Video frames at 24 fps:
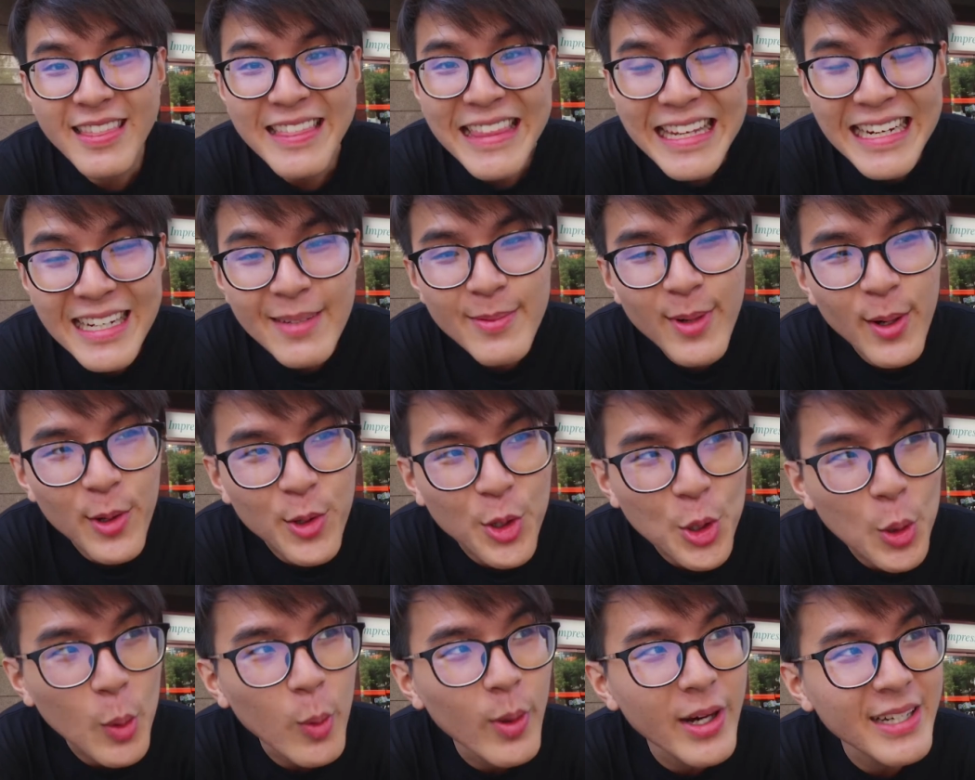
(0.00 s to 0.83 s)
thing about
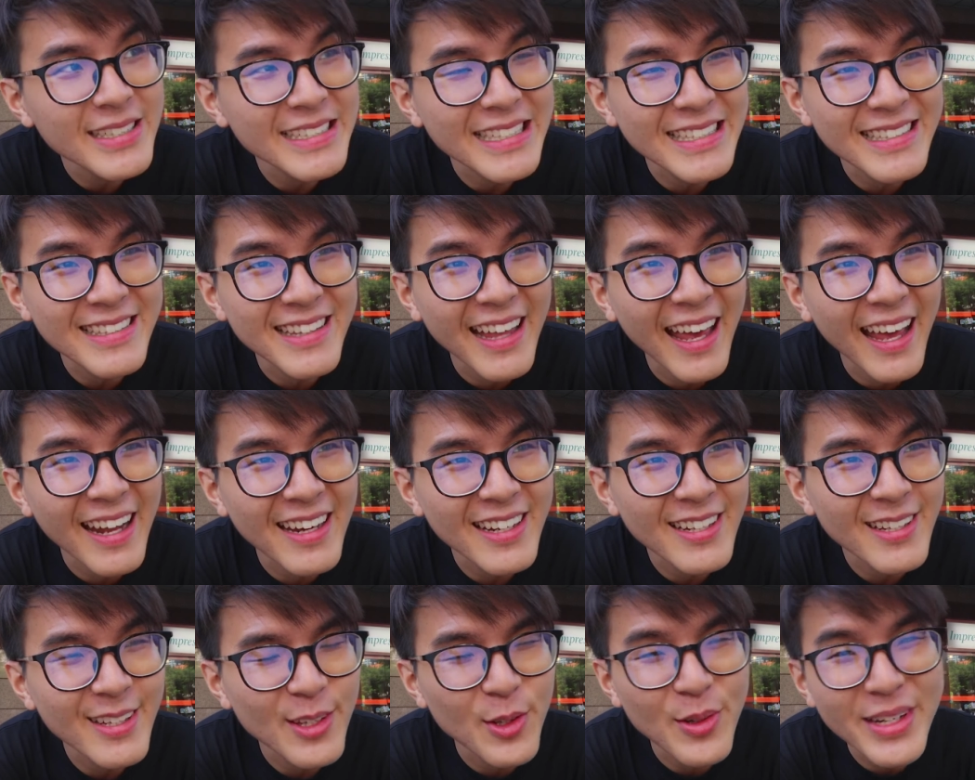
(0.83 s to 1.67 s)
group works is
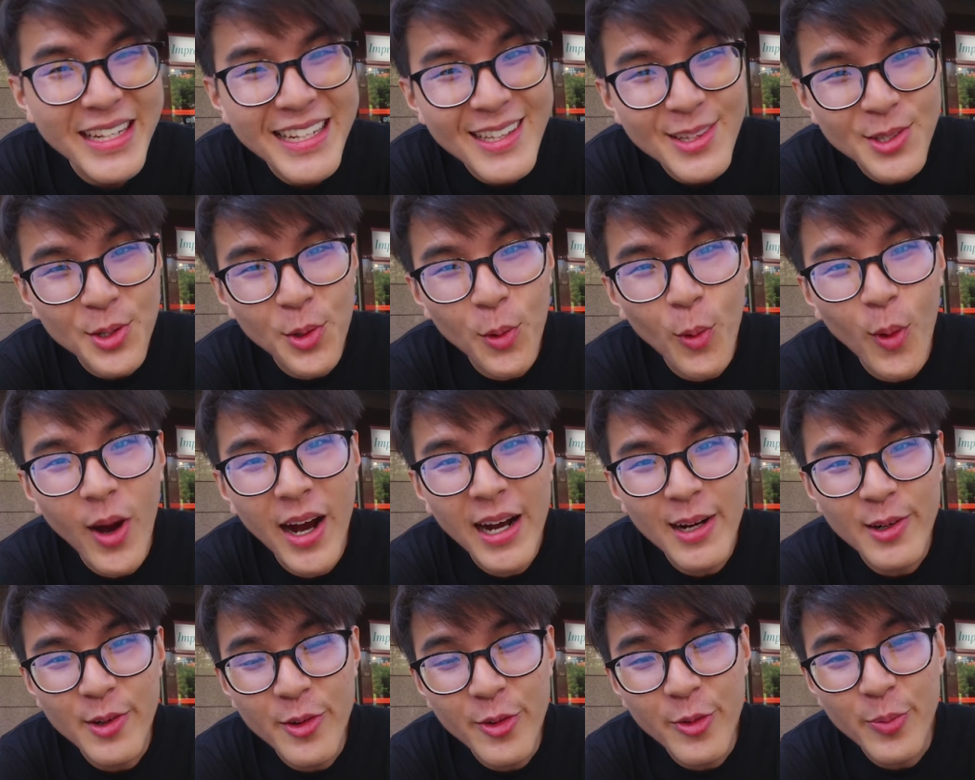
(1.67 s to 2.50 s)
that you need to
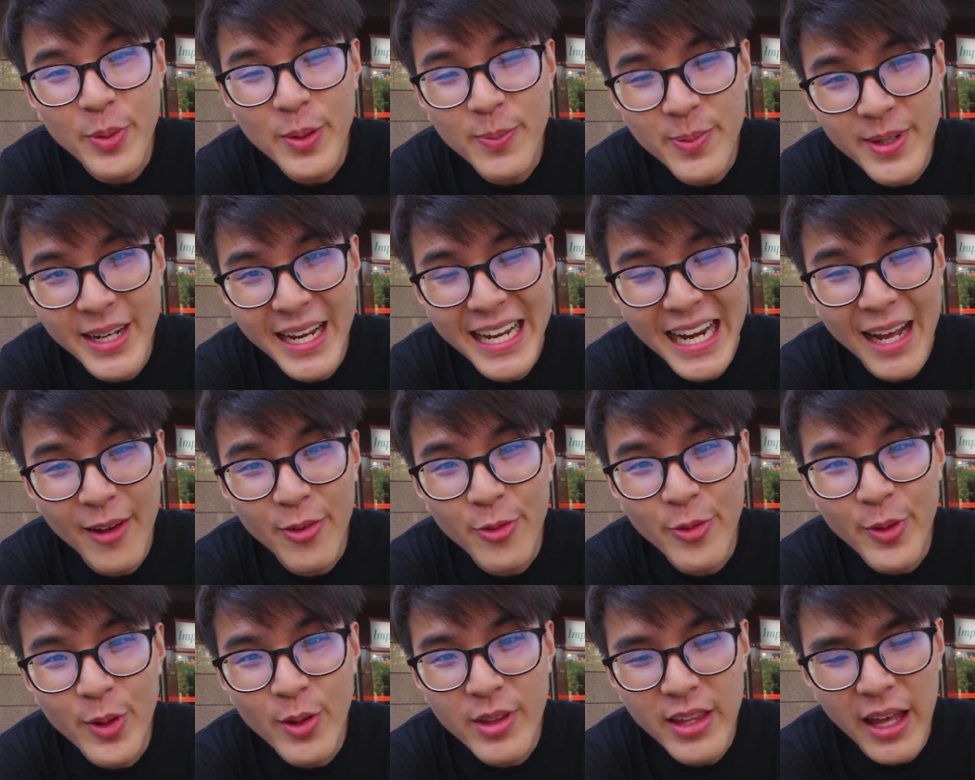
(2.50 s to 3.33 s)
work with people, and I
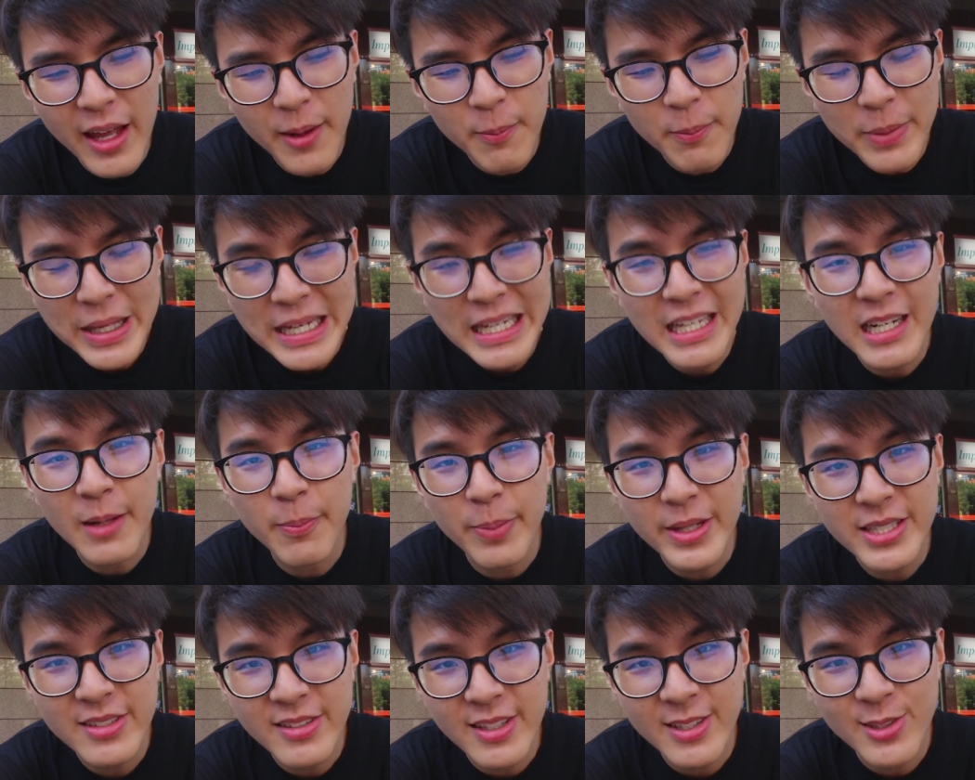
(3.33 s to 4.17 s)
feel that being in a
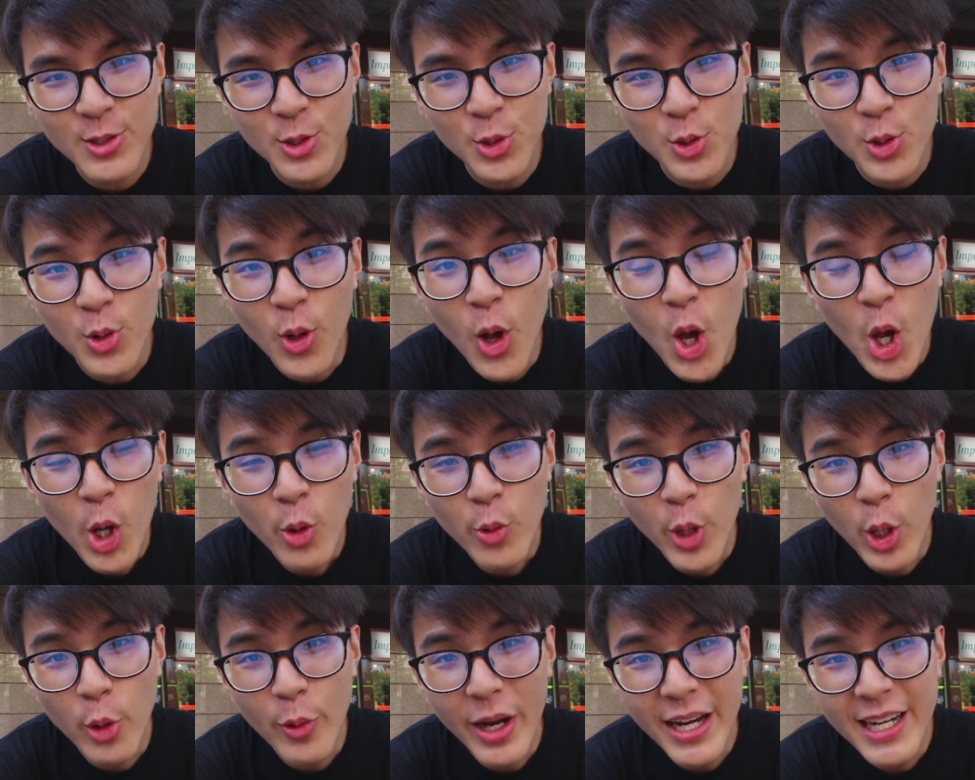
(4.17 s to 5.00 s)
business school
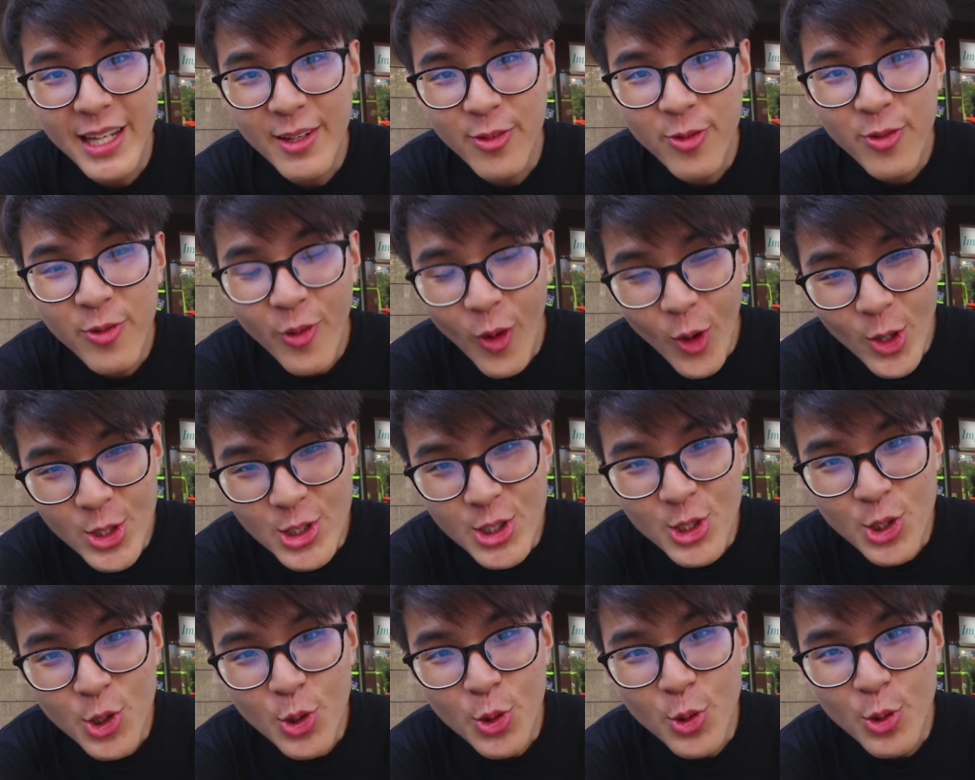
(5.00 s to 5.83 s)
will really
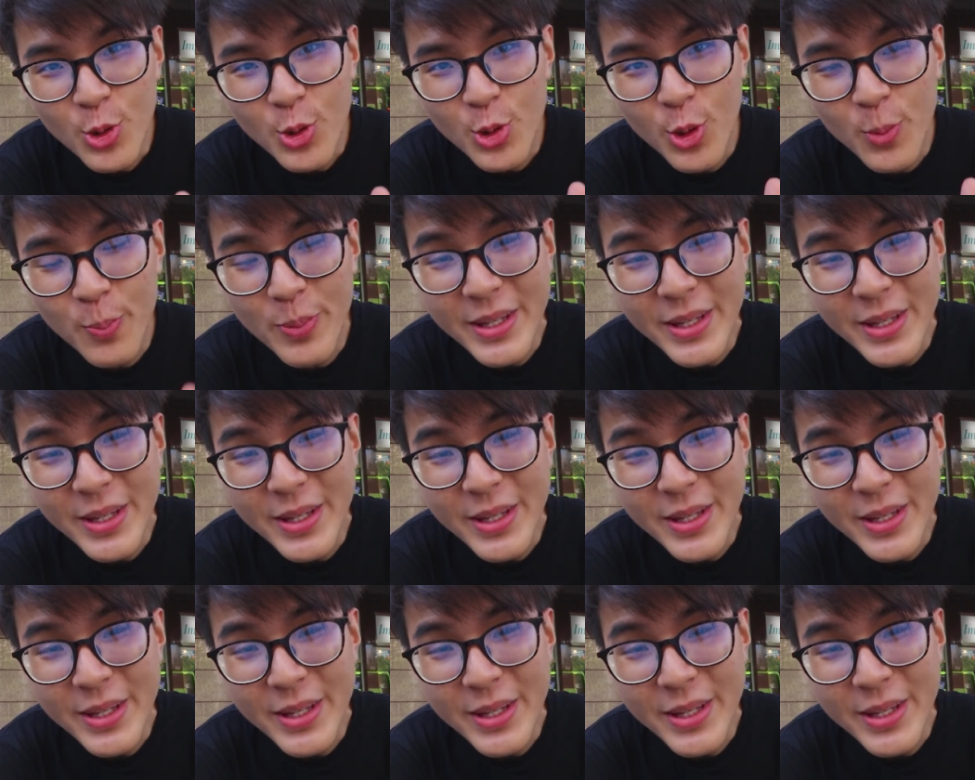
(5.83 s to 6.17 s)
force you to